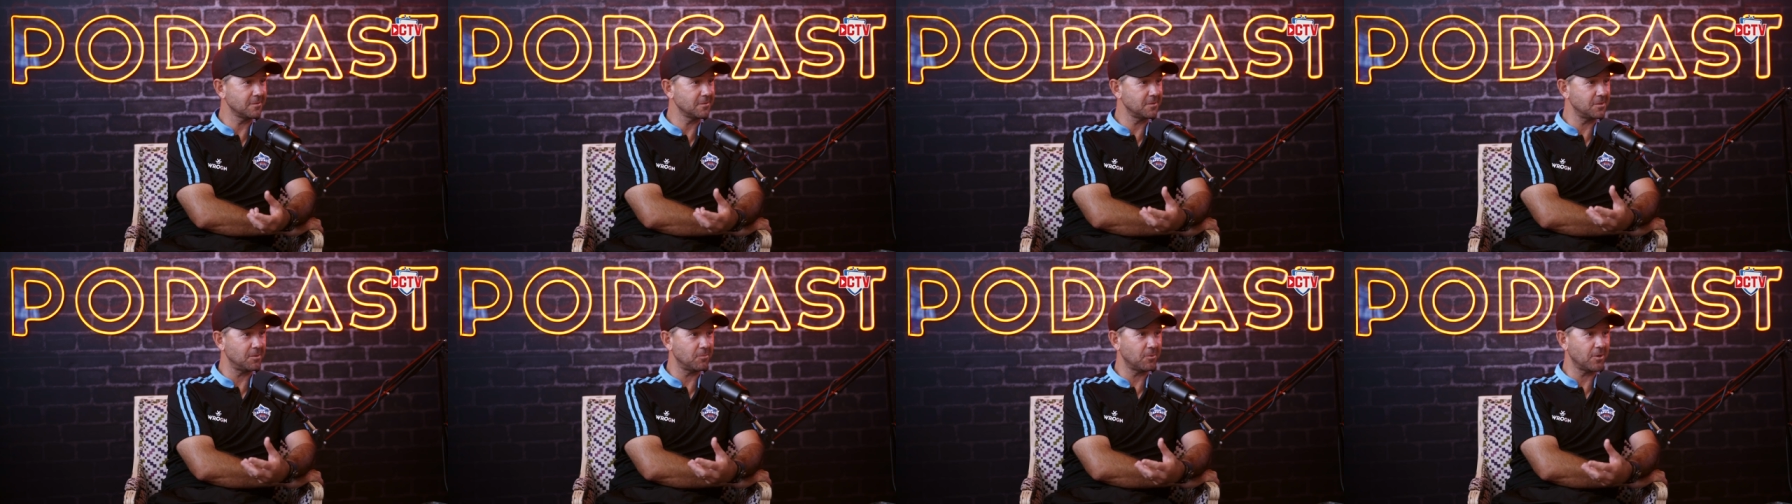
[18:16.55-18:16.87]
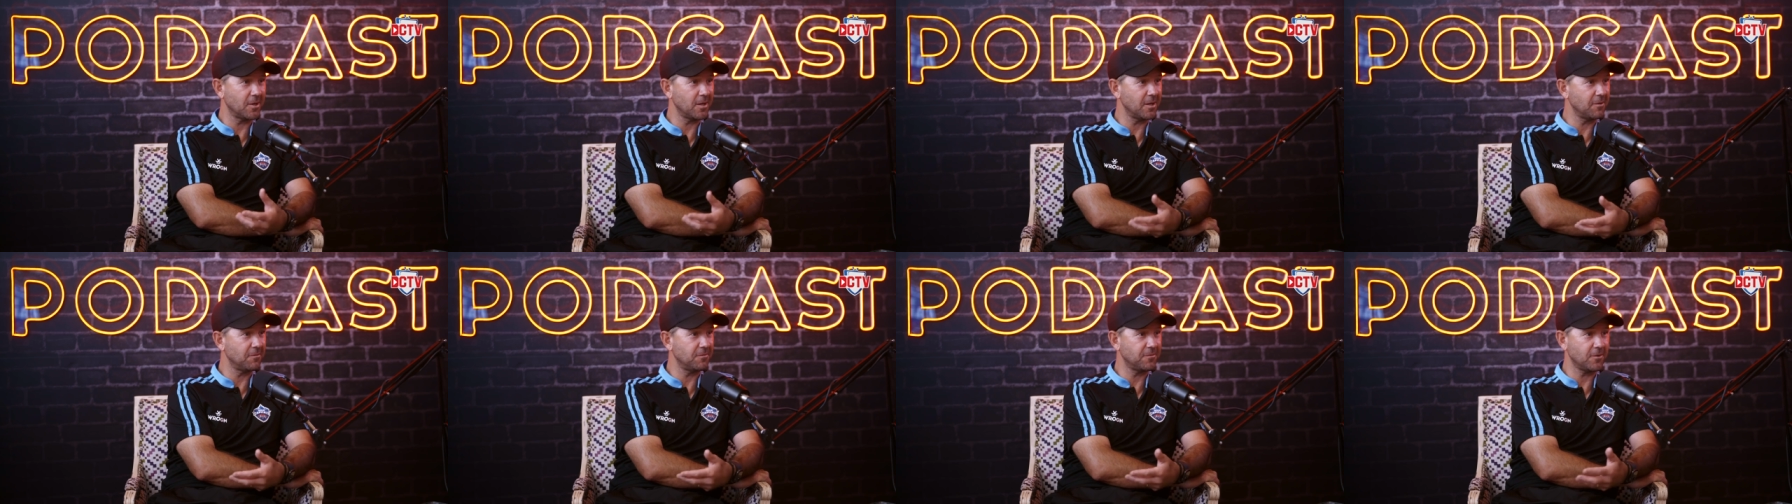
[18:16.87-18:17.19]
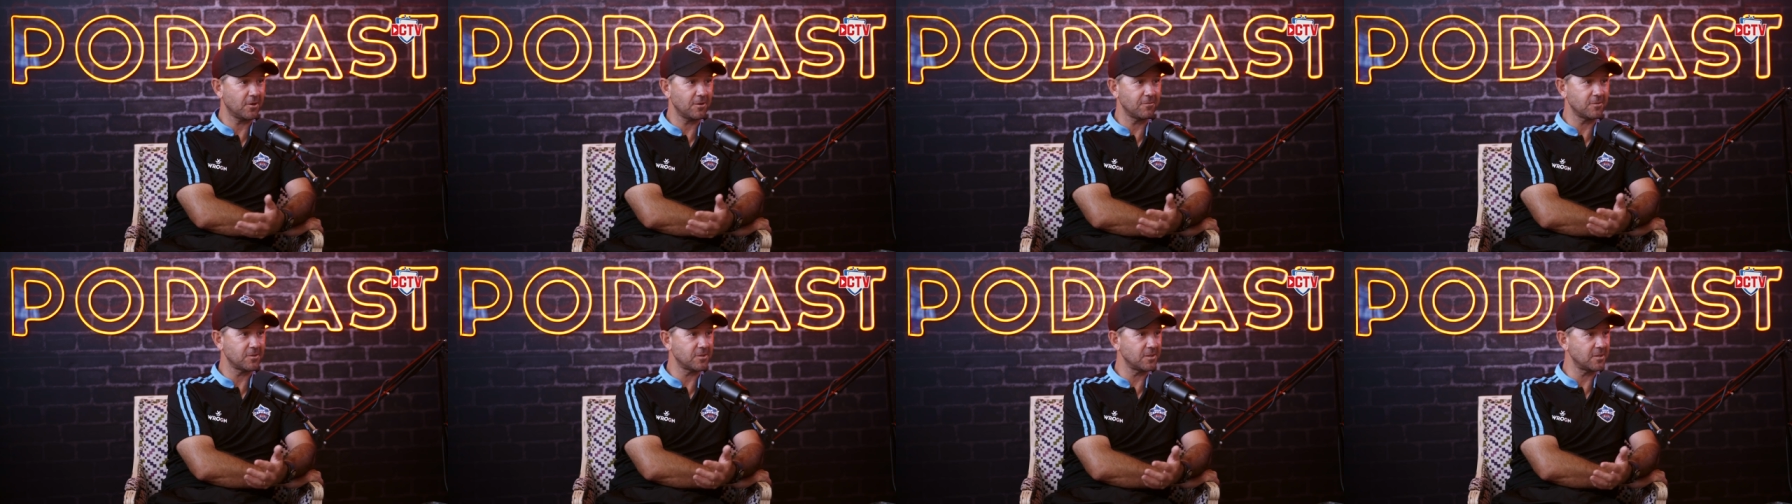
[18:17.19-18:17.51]
you might have
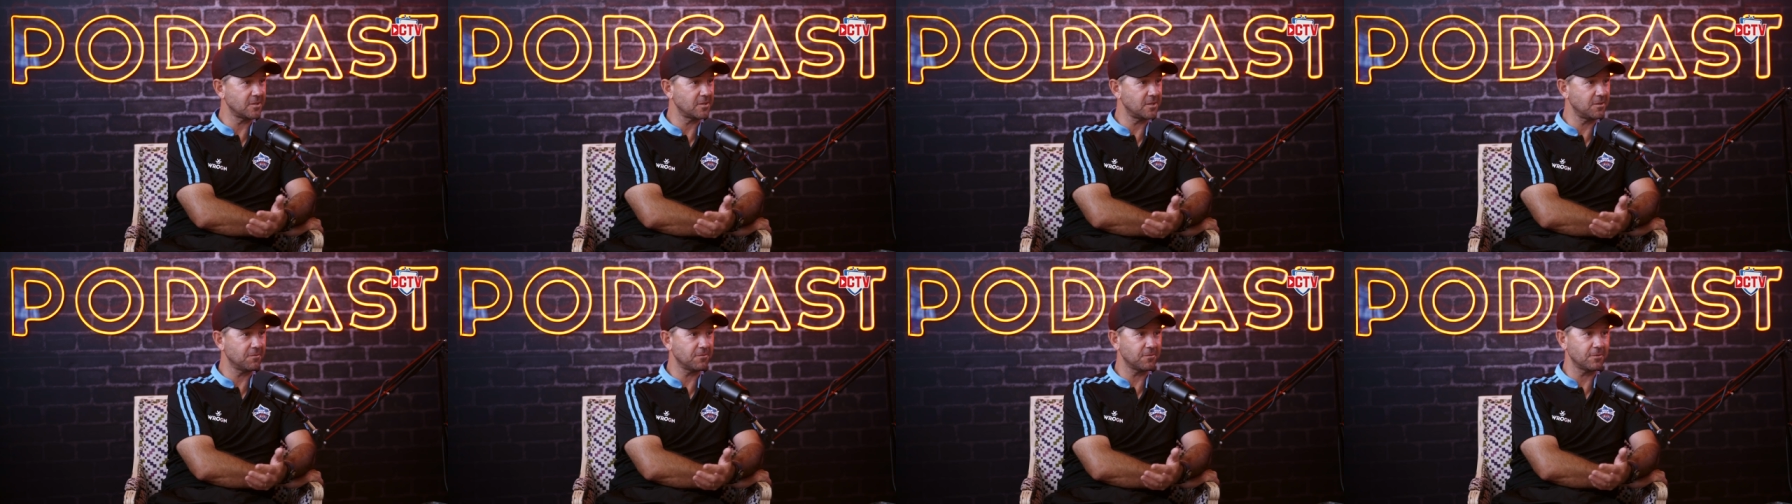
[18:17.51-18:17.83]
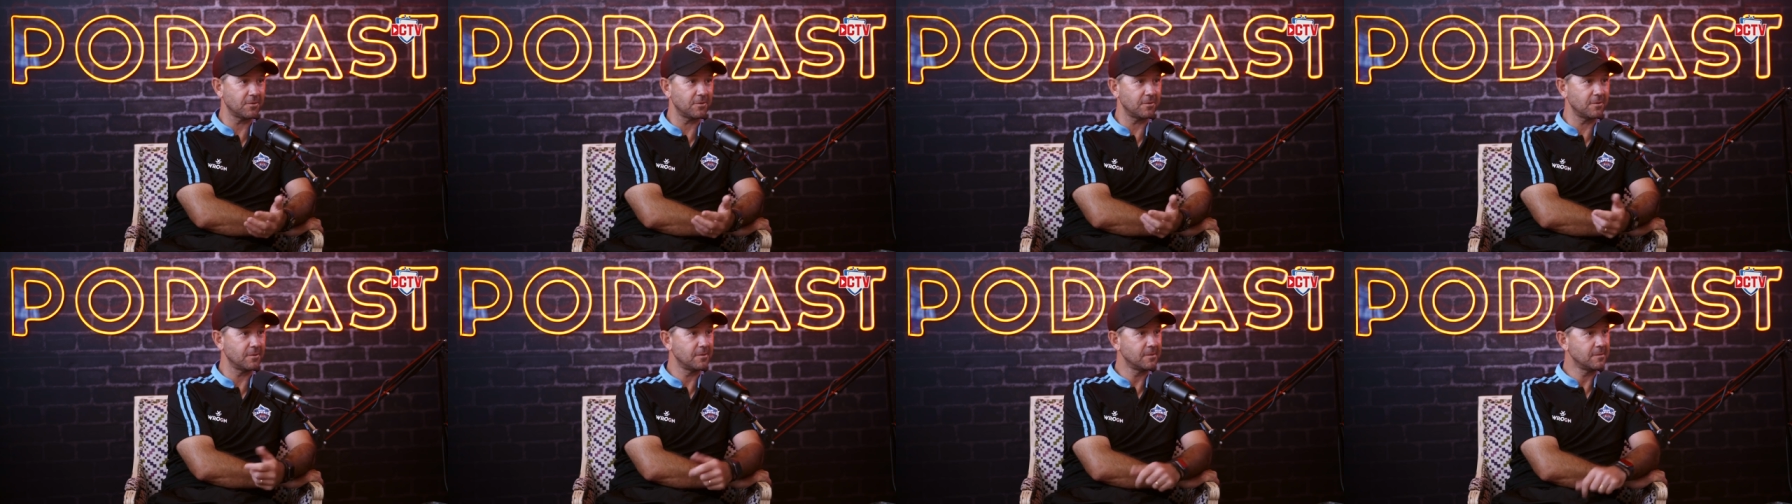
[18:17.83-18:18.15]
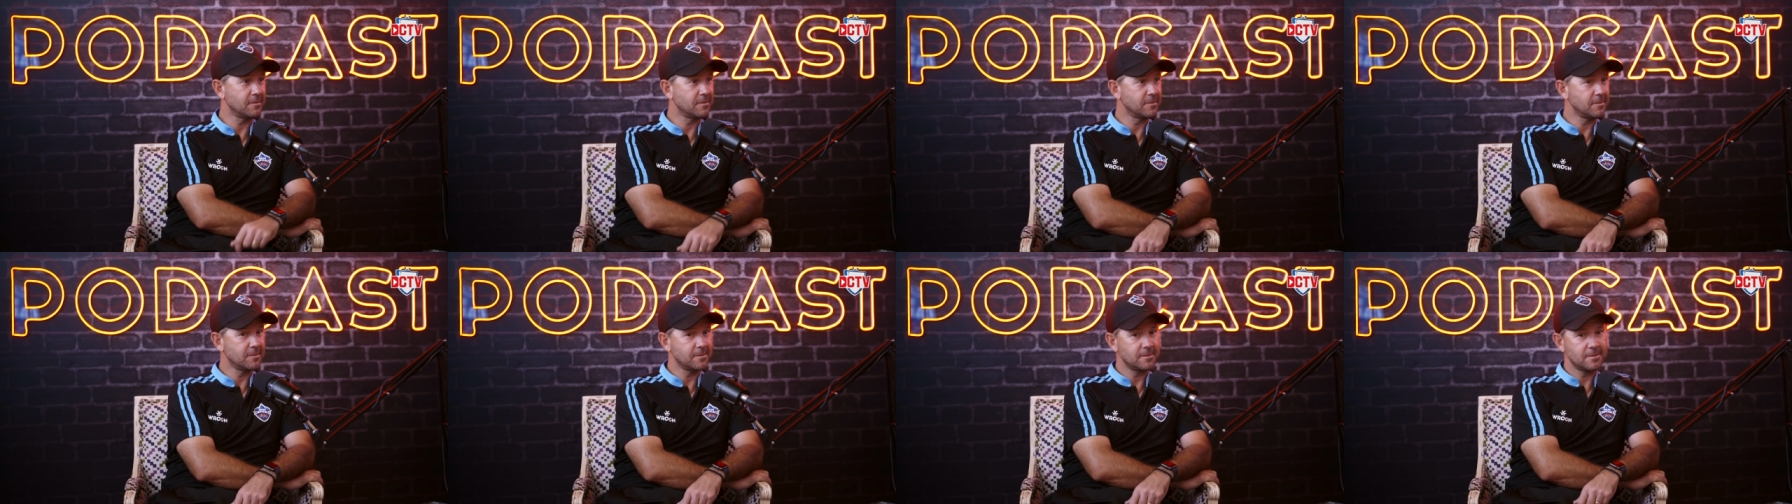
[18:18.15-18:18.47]
five or six different
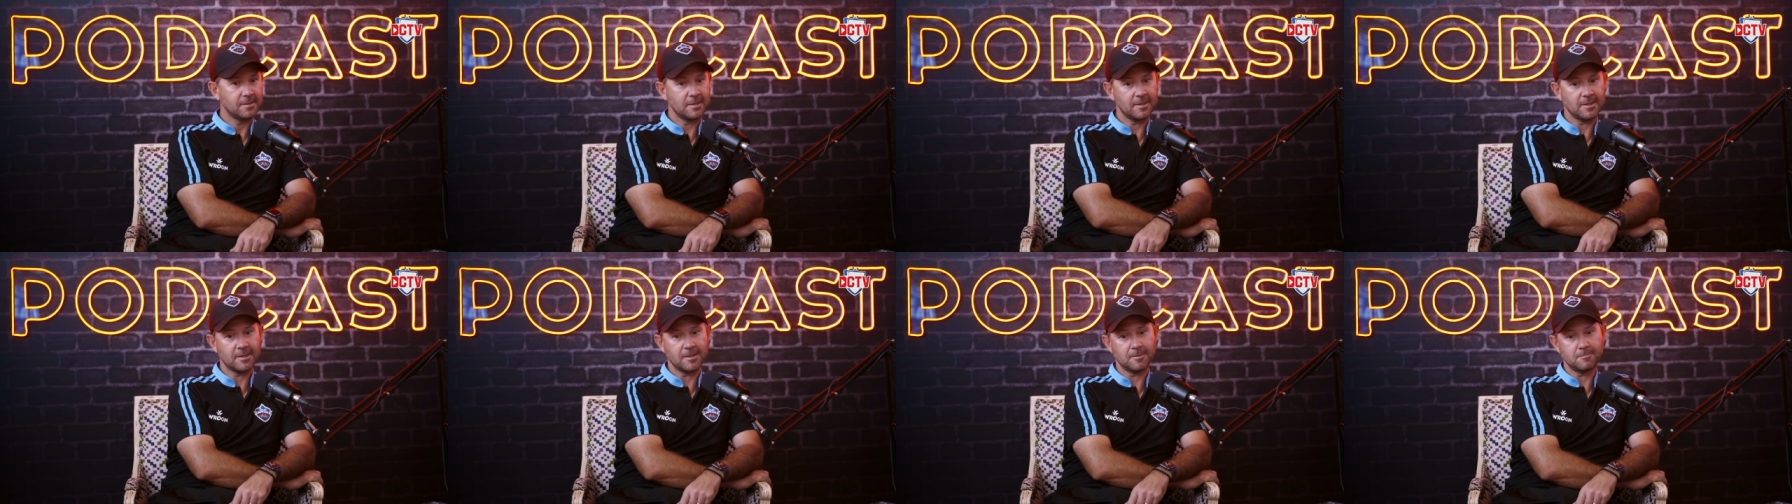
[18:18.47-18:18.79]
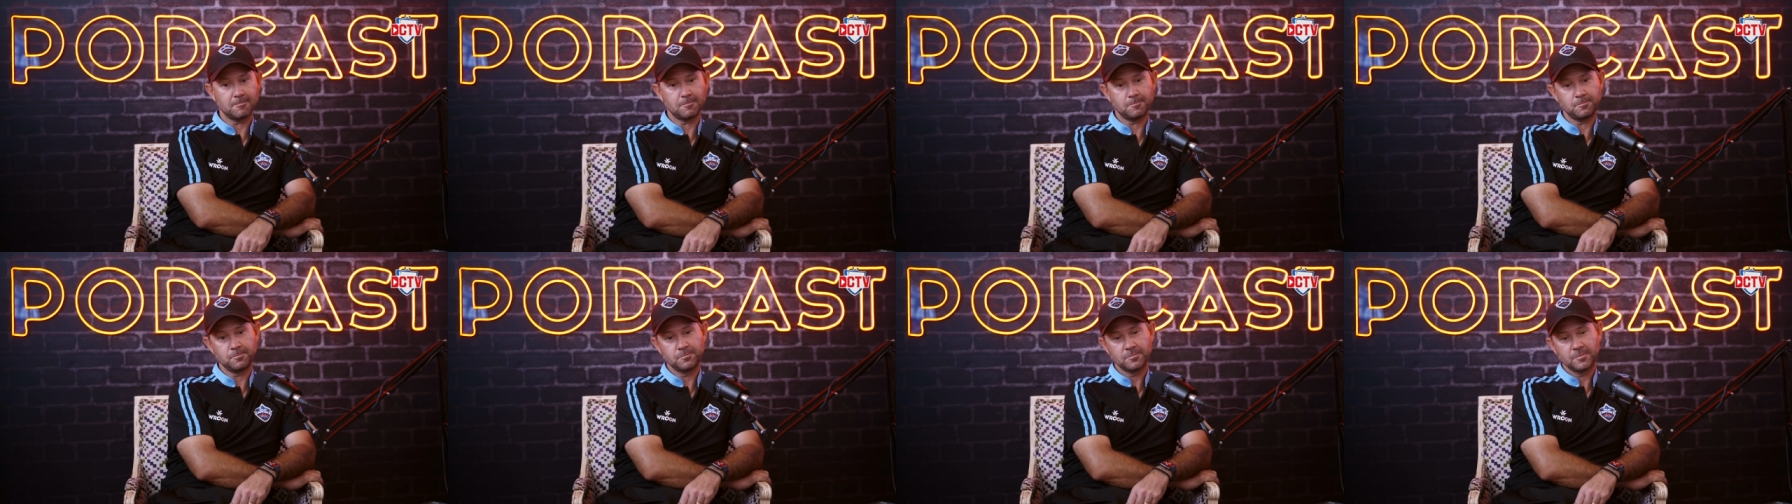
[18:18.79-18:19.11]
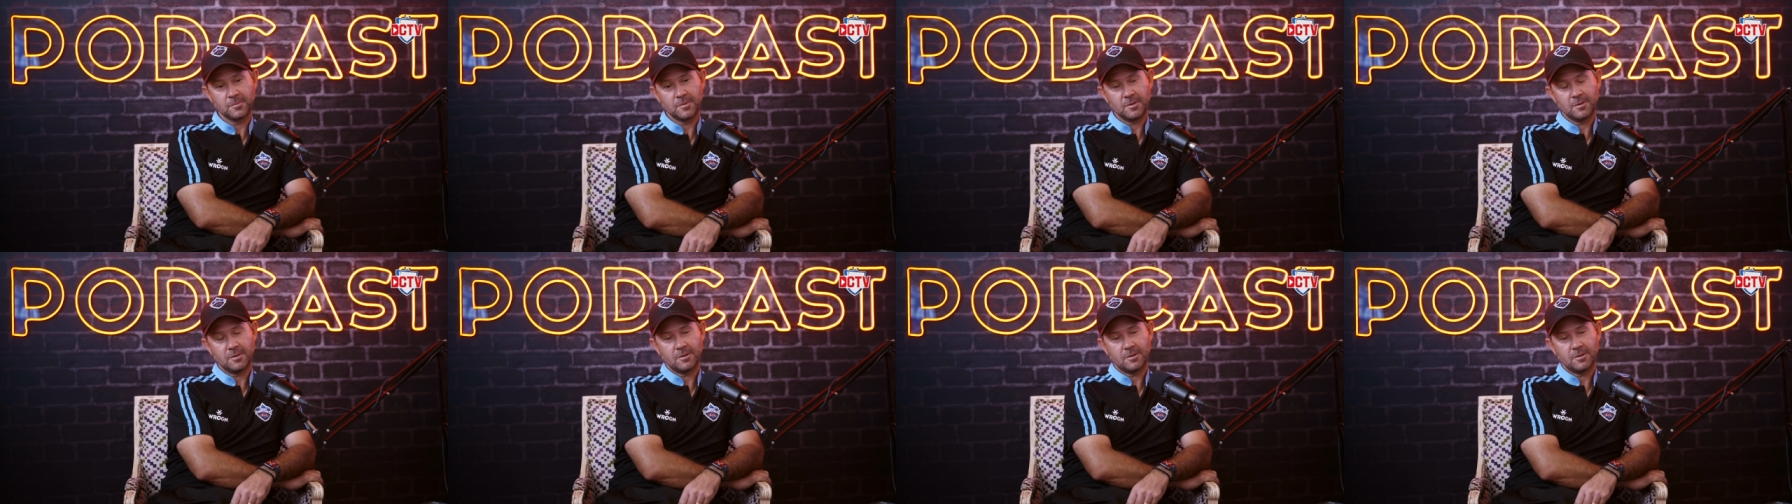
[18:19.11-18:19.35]
um,